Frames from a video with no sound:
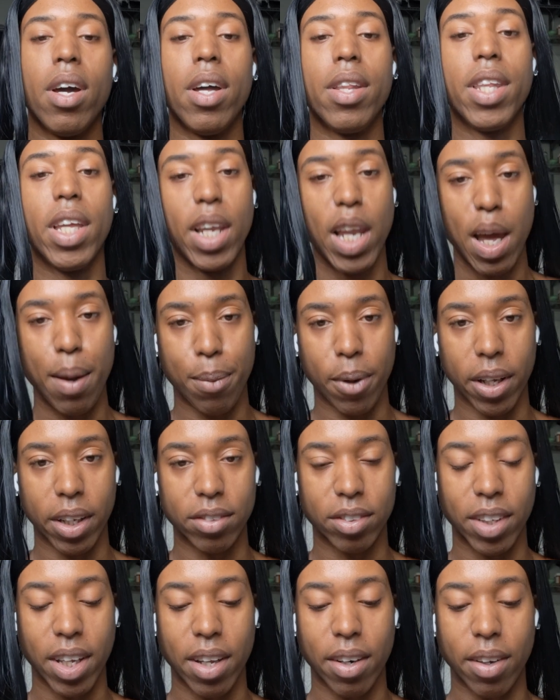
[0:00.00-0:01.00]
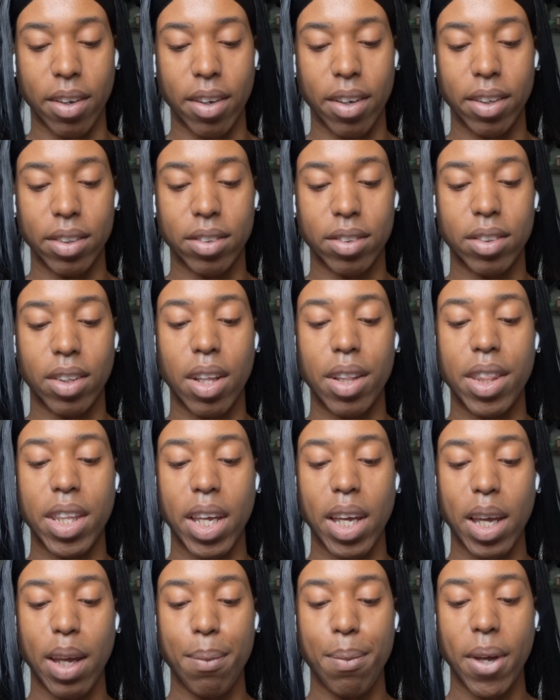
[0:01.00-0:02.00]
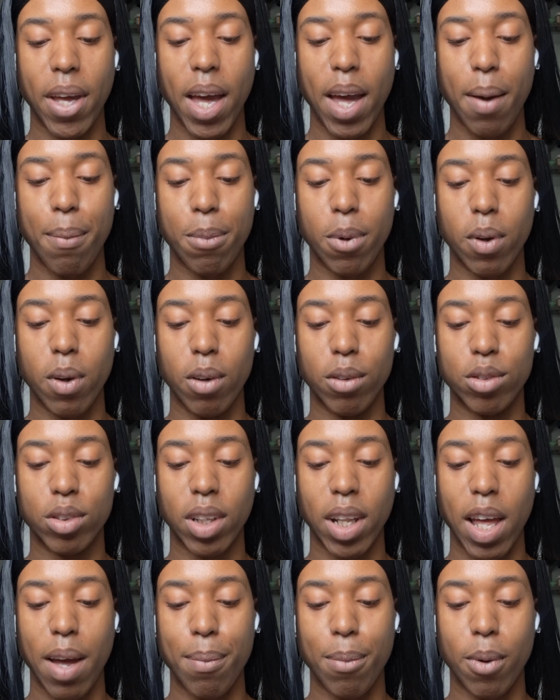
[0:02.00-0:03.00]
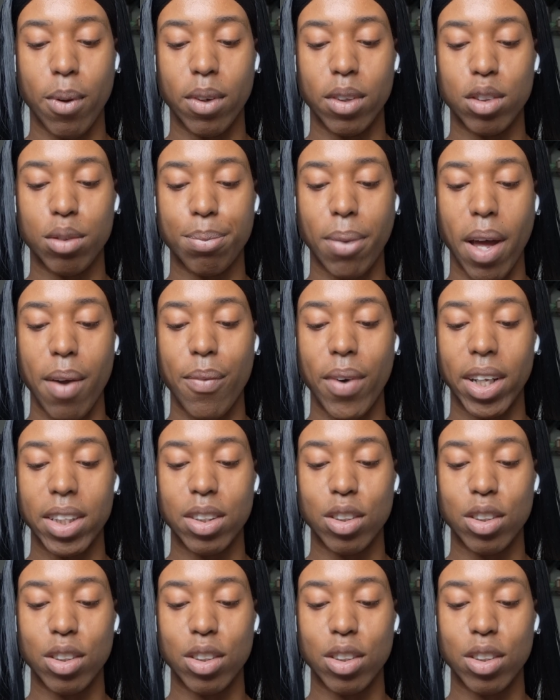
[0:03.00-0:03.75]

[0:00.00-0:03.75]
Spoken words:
The labeling standards. The EPA approves labels for